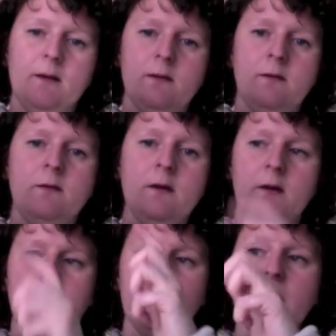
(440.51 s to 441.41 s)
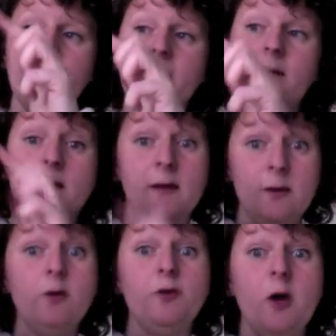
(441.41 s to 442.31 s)
Keeping the
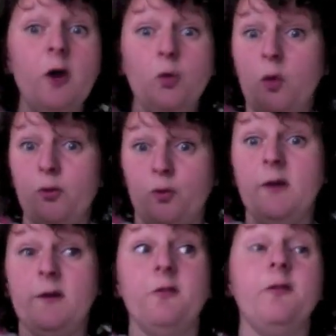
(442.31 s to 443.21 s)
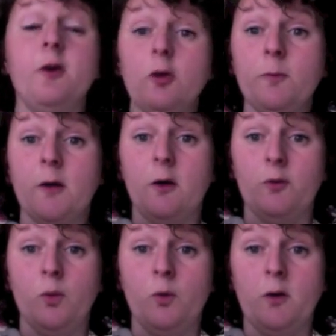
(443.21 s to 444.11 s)
ears on was really difficult
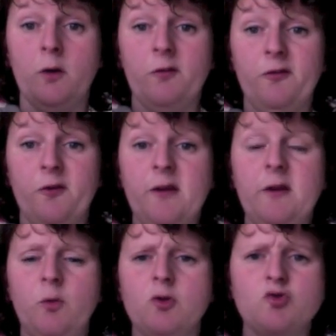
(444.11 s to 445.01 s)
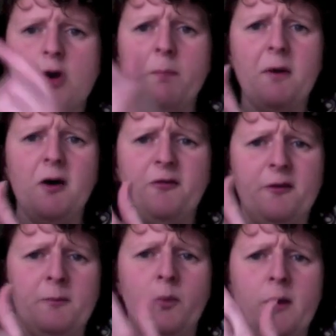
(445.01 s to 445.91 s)
because we were afraid they will drop off
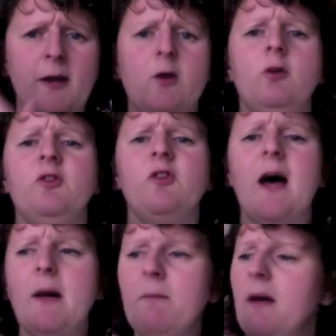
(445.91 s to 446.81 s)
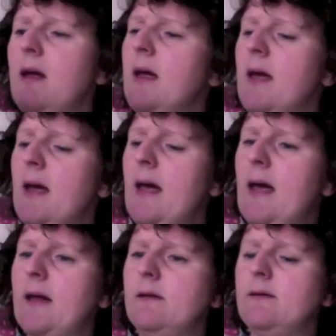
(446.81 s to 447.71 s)
and break all the time.
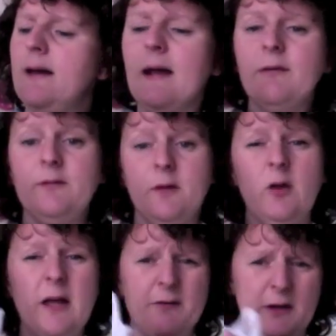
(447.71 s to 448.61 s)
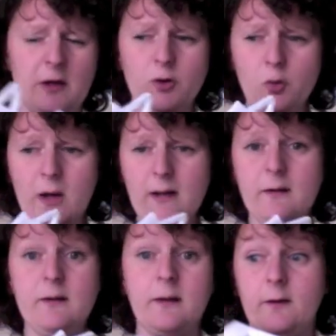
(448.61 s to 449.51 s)
And then I still have another
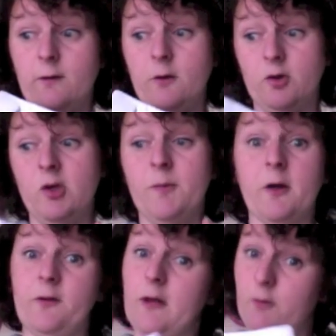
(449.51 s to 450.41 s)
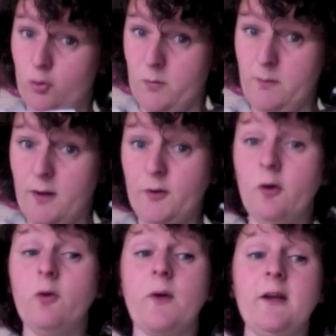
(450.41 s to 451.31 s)
one that it's not here because I gave it to my mother
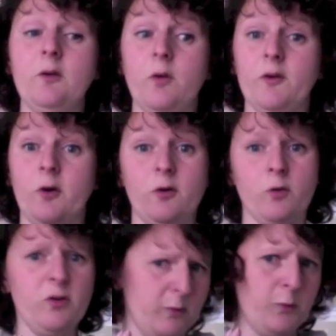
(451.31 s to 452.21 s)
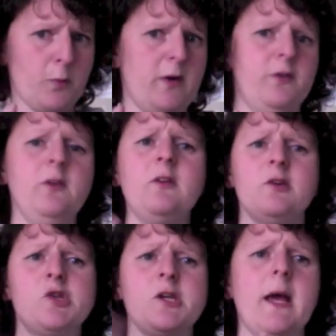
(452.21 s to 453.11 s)
already. It was her Christmas present,
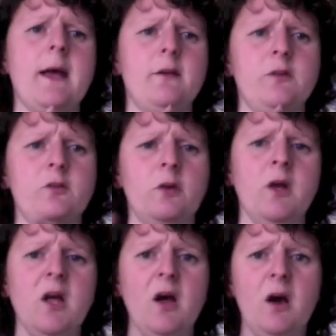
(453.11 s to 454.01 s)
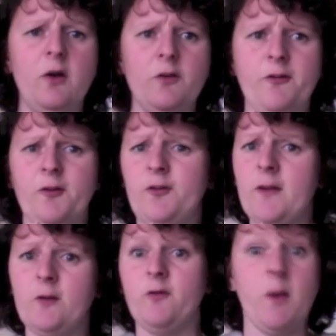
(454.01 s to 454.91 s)
and she had it on the first
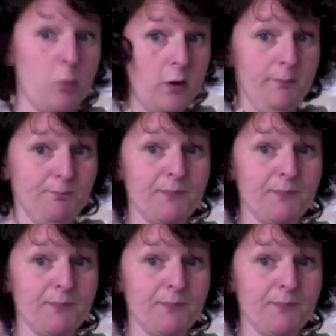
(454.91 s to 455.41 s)
days of April.